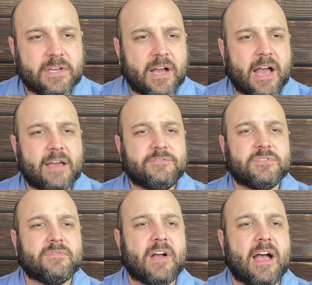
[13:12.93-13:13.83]
I have
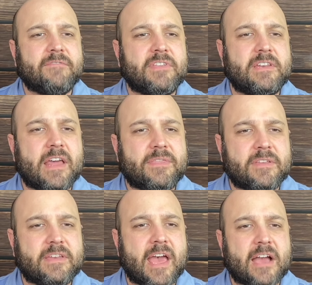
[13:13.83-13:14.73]
survived the death
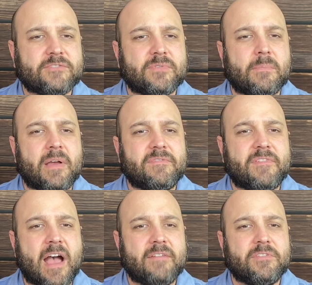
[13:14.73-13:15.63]
attacks from my
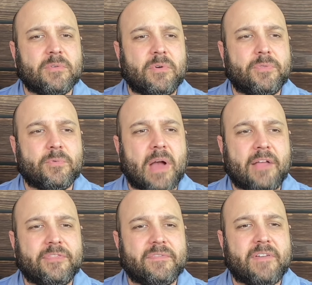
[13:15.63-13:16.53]
five-year-old
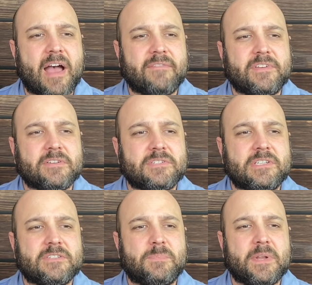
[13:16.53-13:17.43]
throughout the 5 years
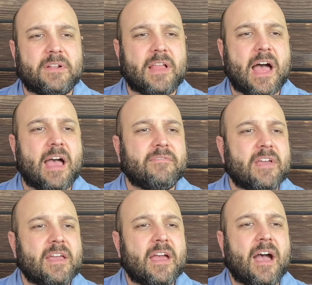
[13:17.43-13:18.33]
he has been alive.
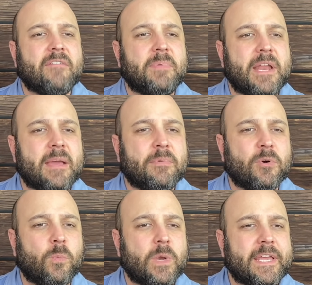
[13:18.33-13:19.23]
I've been able to
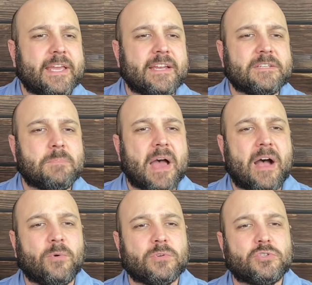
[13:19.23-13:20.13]
weaken his
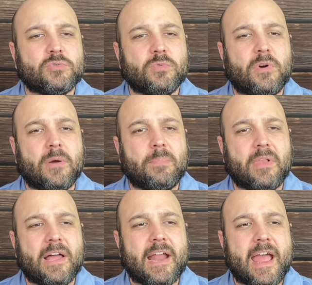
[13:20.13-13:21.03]
powers through our
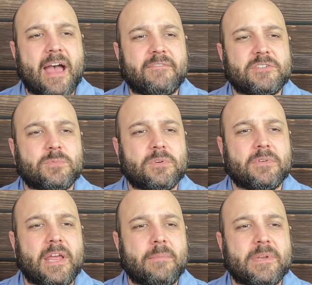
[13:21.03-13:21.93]
blood. I have his real
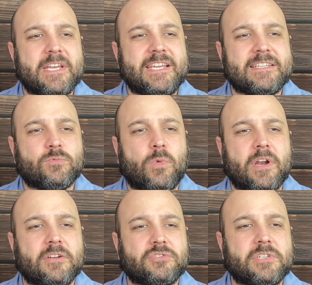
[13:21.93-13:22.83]
name, and he is
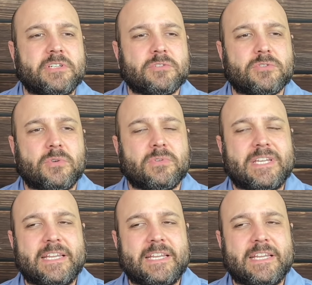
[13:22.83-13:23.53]
100 years old.